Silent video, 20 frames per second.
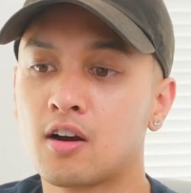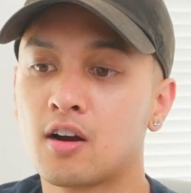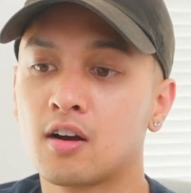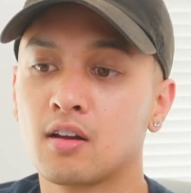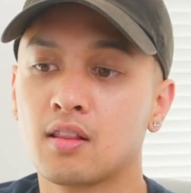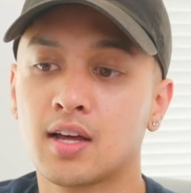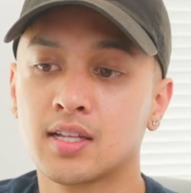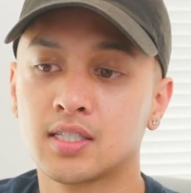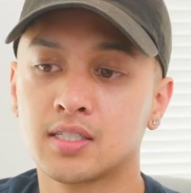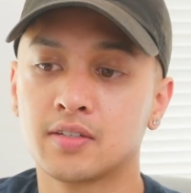are
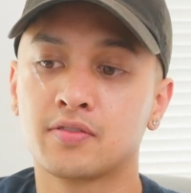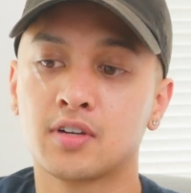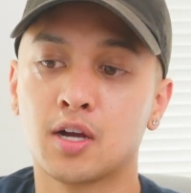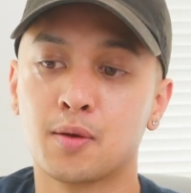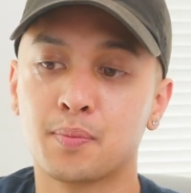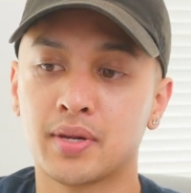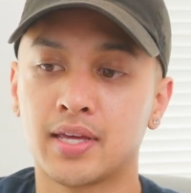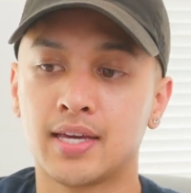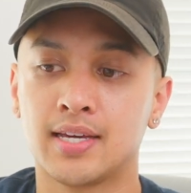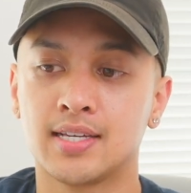lots of
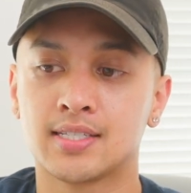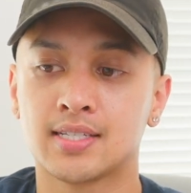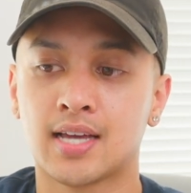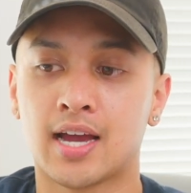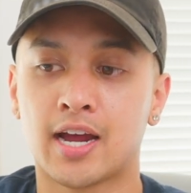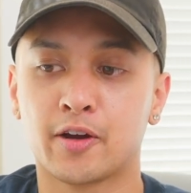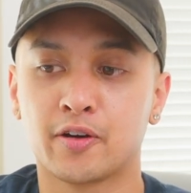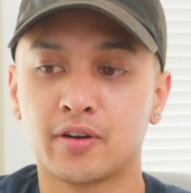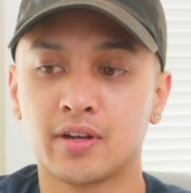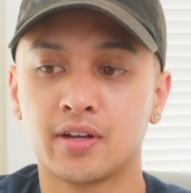companies companies
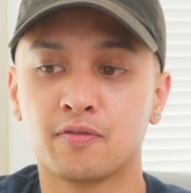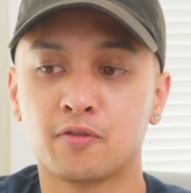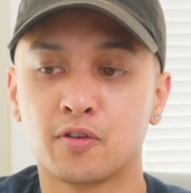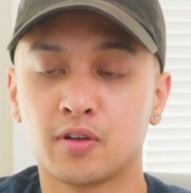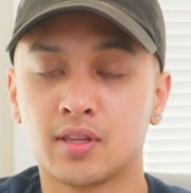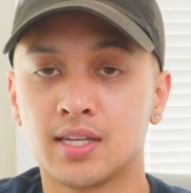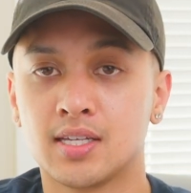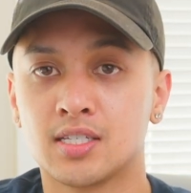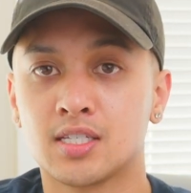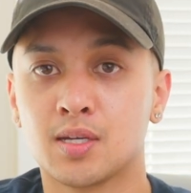hiring
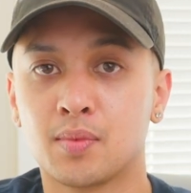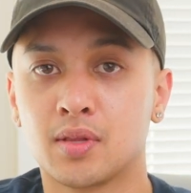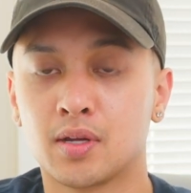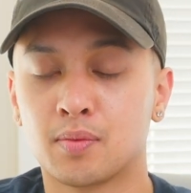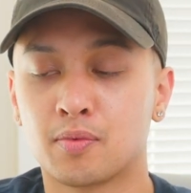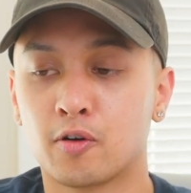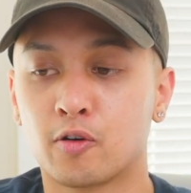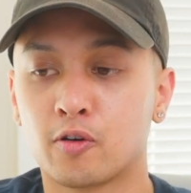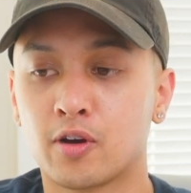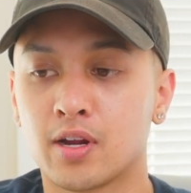for these similar
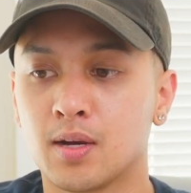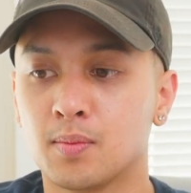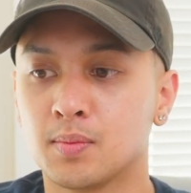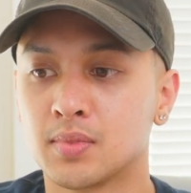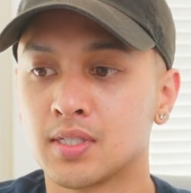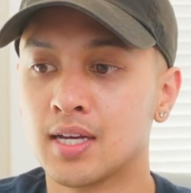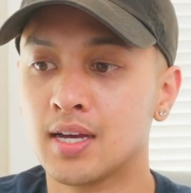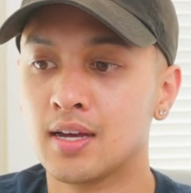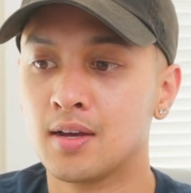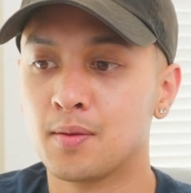
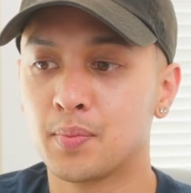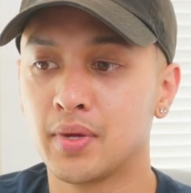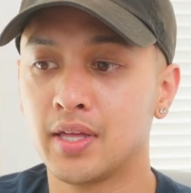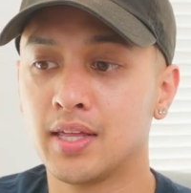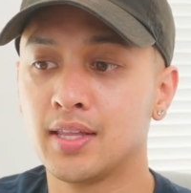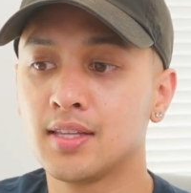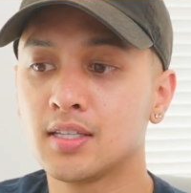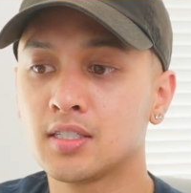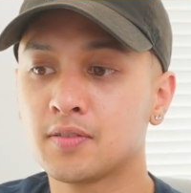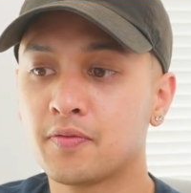programs, but
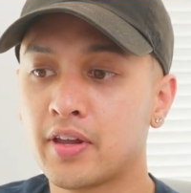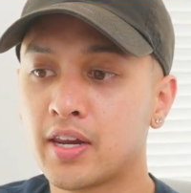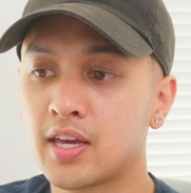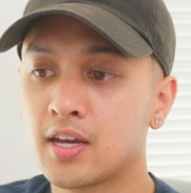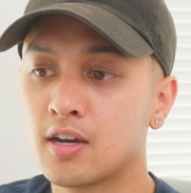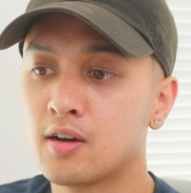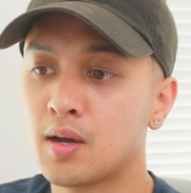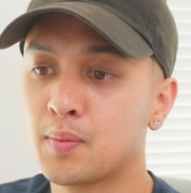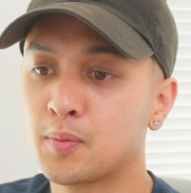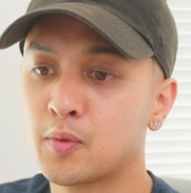in this
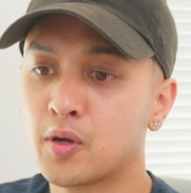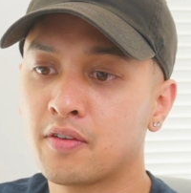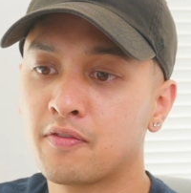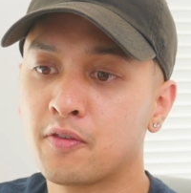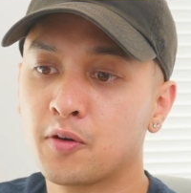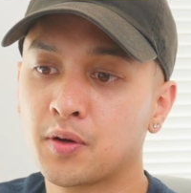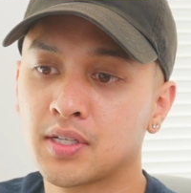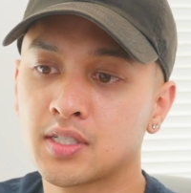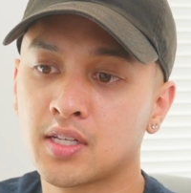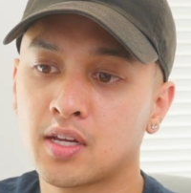video, I'm going to
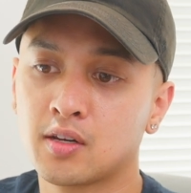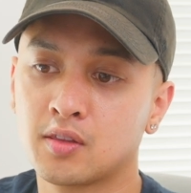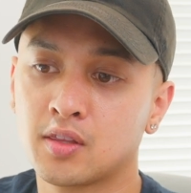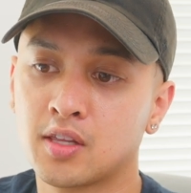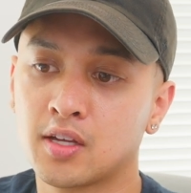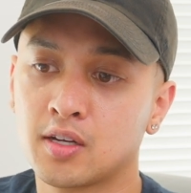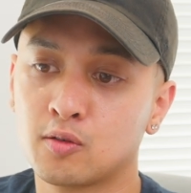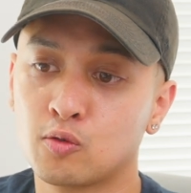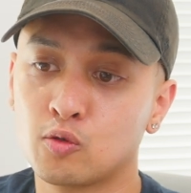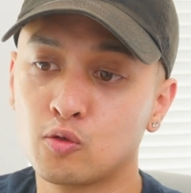focus on
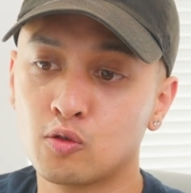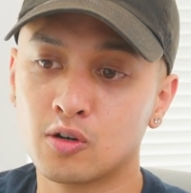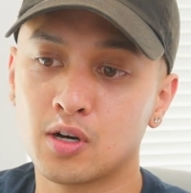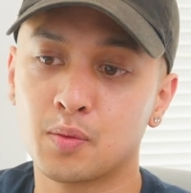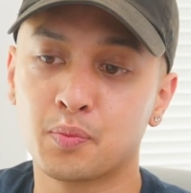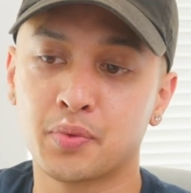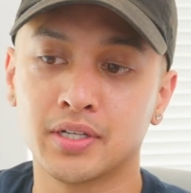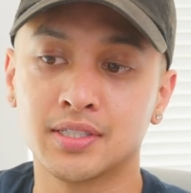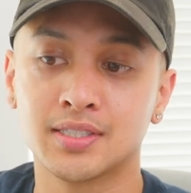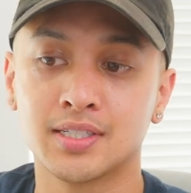the Google
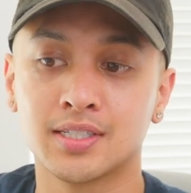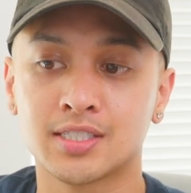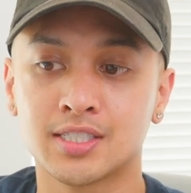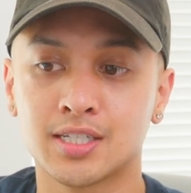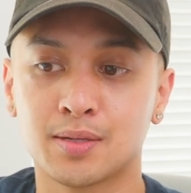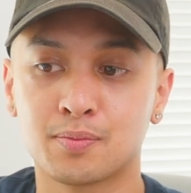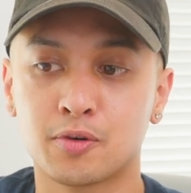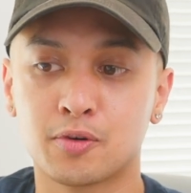Apprenticeship